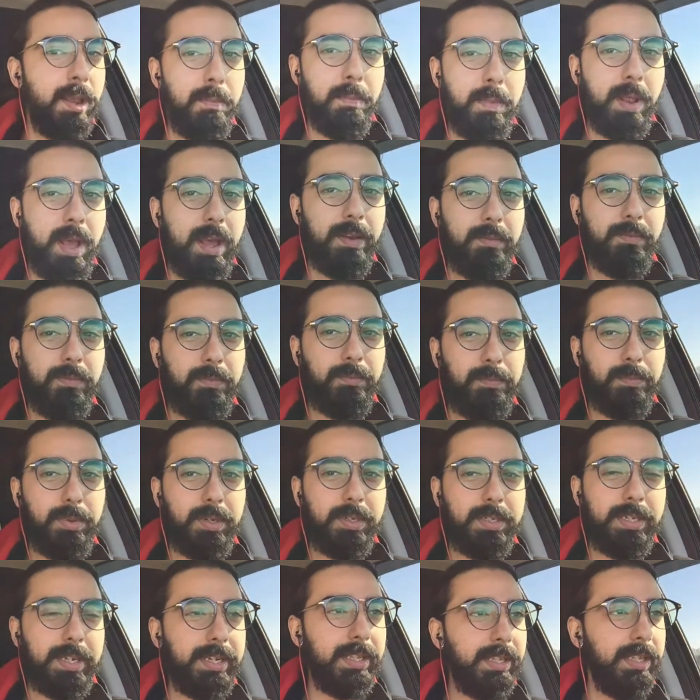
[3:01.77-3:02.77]
I'm not
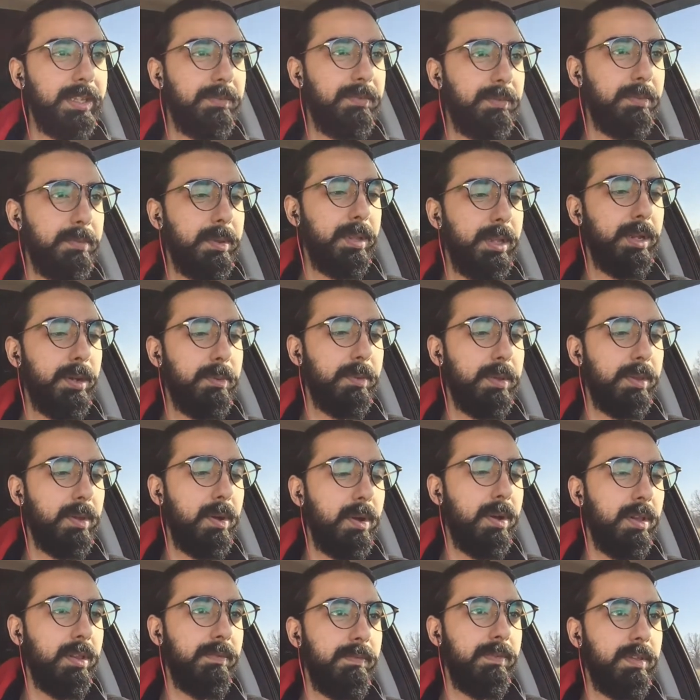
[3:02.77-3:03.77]
particularly familiar with
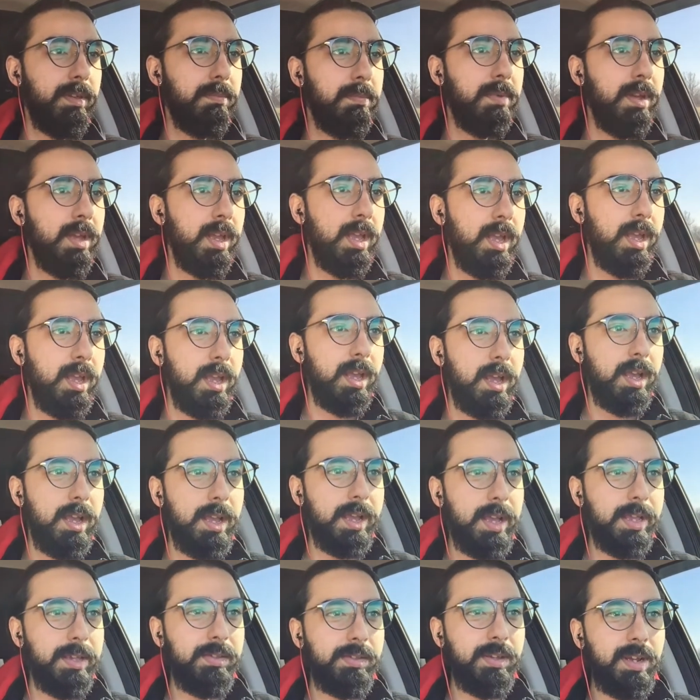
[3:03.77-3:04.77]
all of
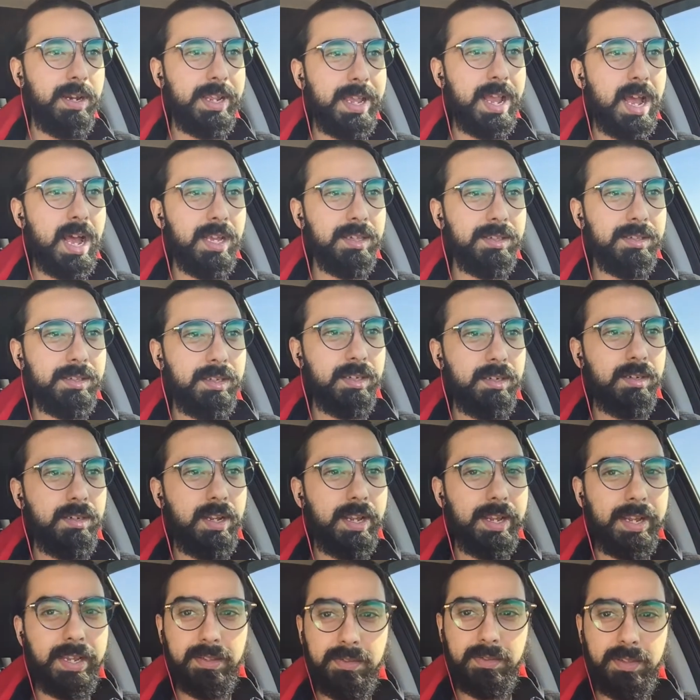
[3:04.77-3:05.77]
them. Sunny Hostin,
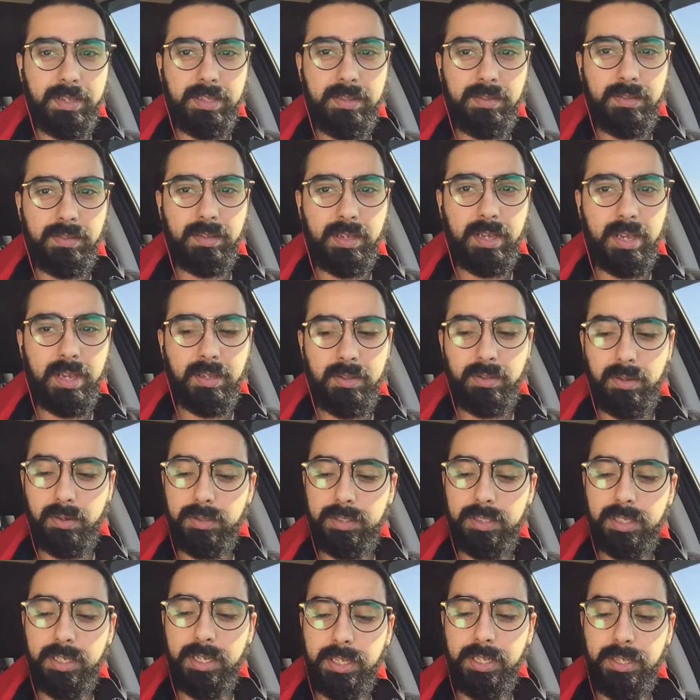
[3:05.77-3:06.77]
I guess that's, sorry,
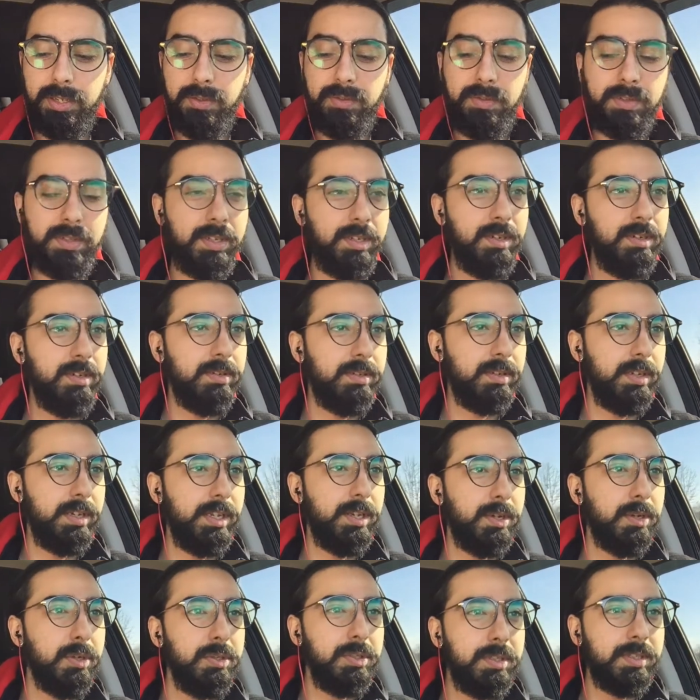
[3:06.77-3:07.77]
Sunny
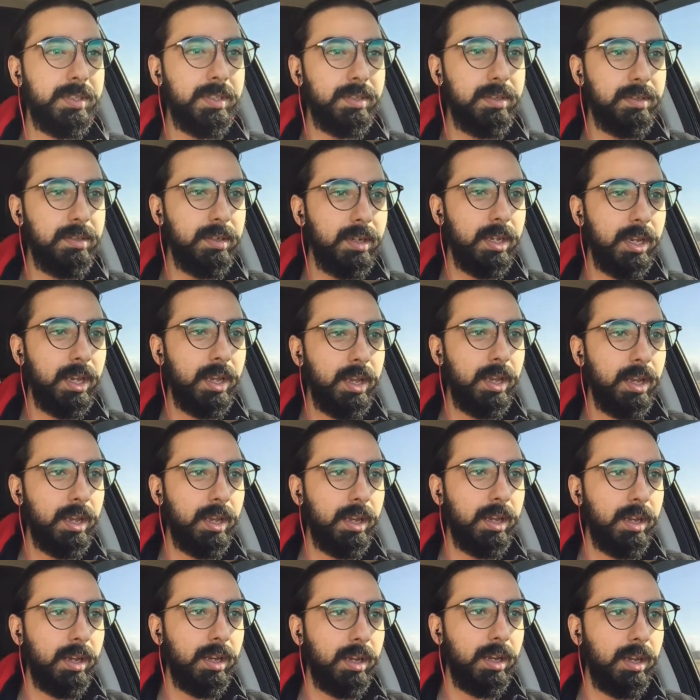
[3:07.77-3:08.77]
Hostin.
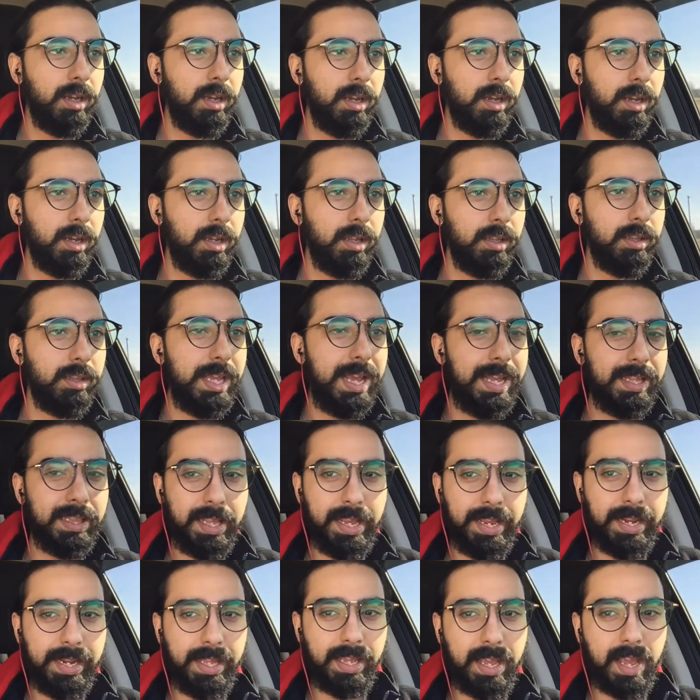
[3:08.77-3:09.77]
That
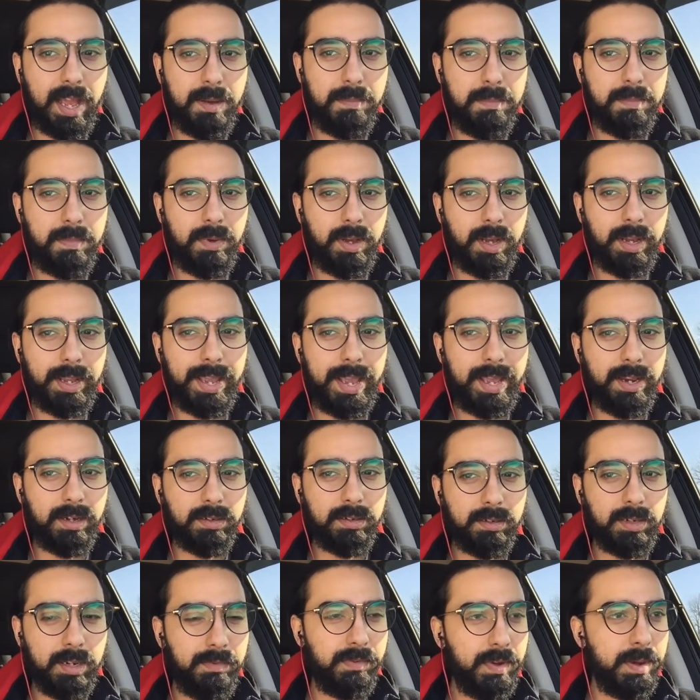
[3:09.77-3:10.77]
lady,
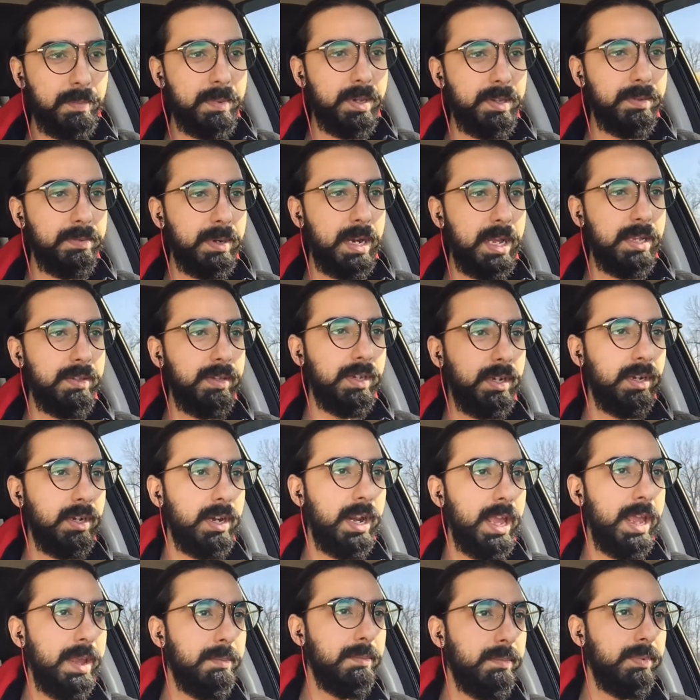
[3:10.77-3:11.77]
if I'm mispronouncing her
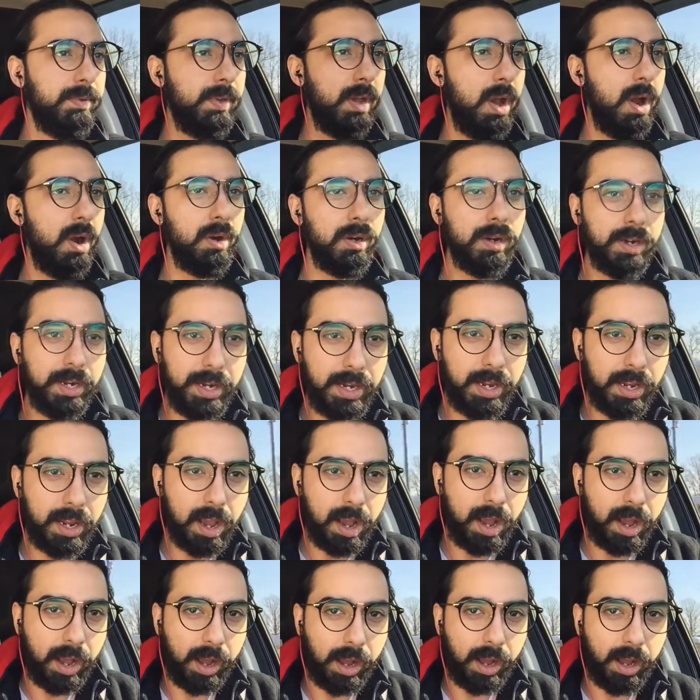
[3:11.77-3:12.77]
name, sorry.
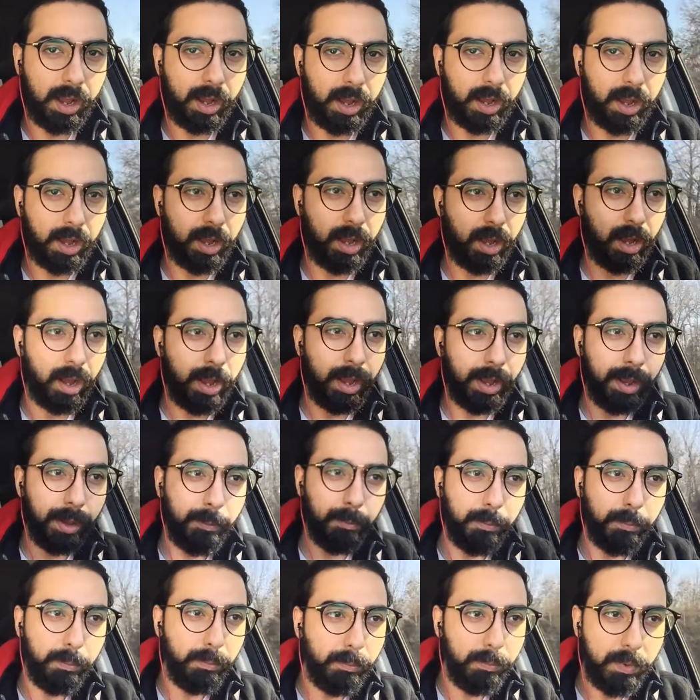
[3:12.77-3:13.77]

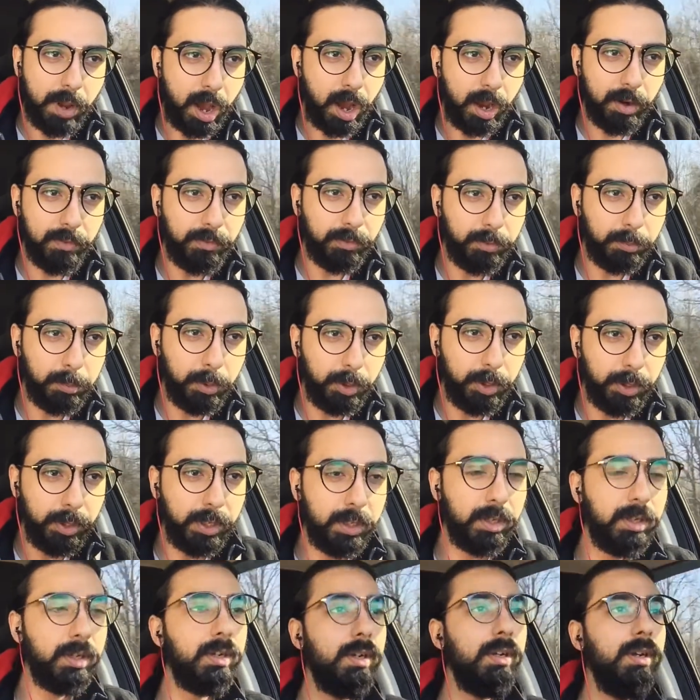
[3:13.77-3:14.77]
I'm not
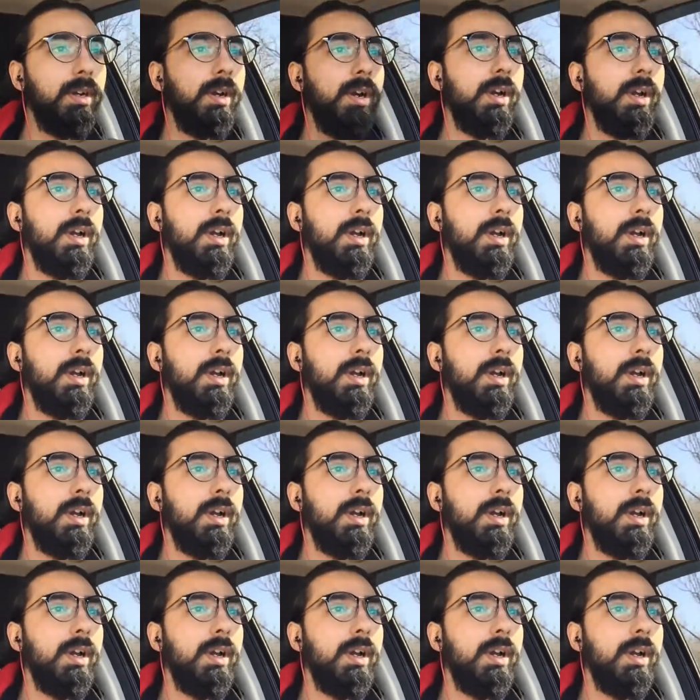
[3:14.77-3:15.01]
familiar.